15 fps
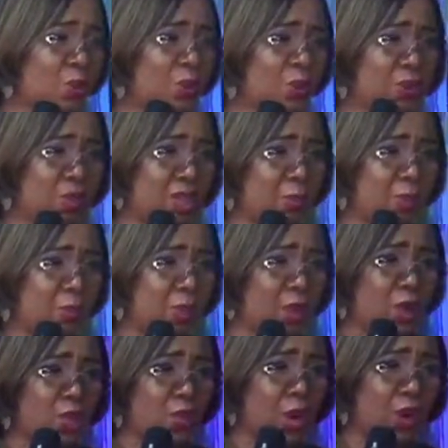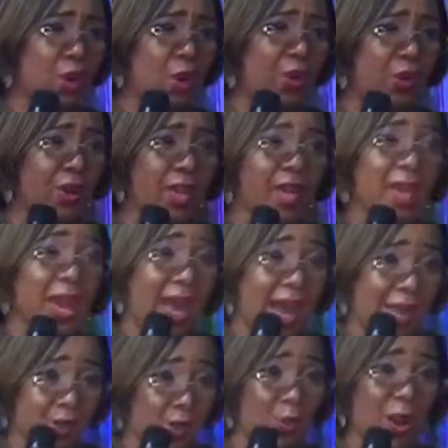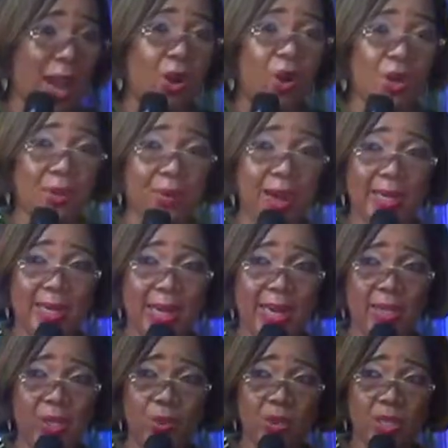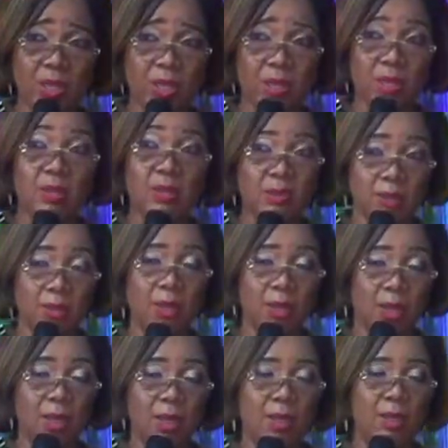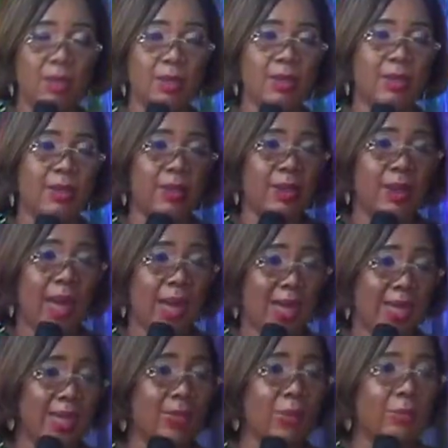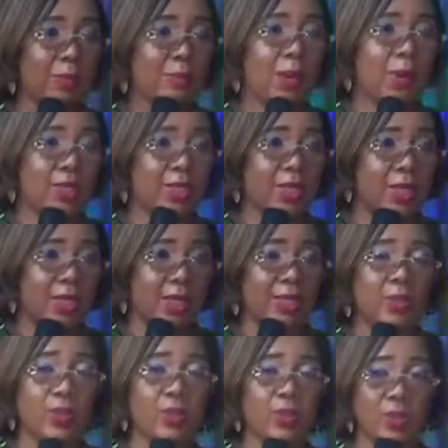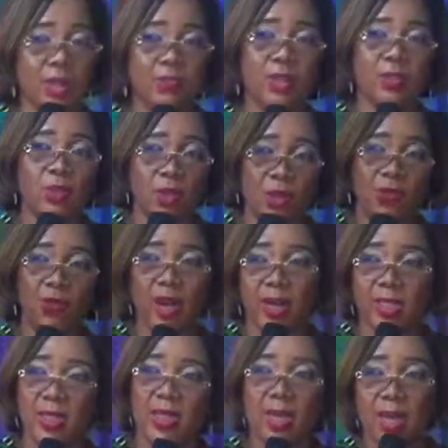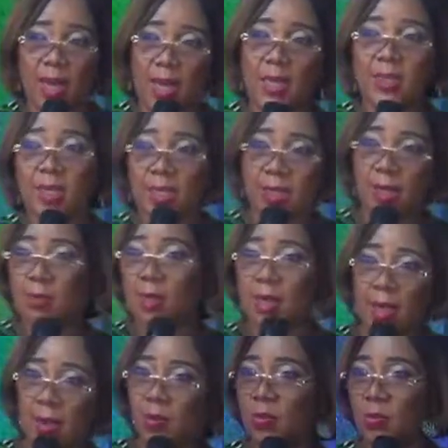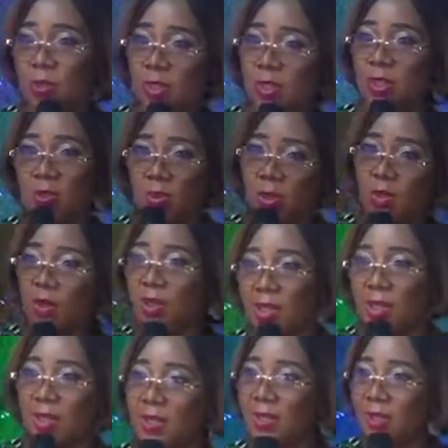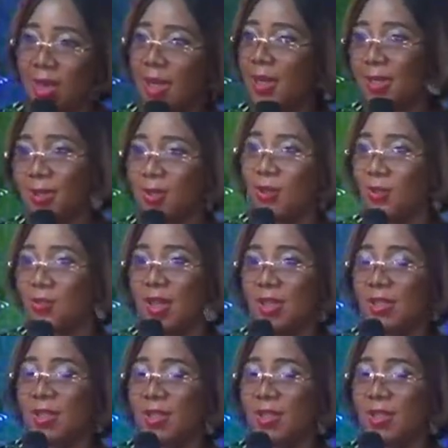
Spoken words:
Simply because you are hungry. I know we are hungry right now, aren't we? I heard when mama was saying they are going to serve us jollof rice and there's amala. We must eat it with cutlery. I heard all of that.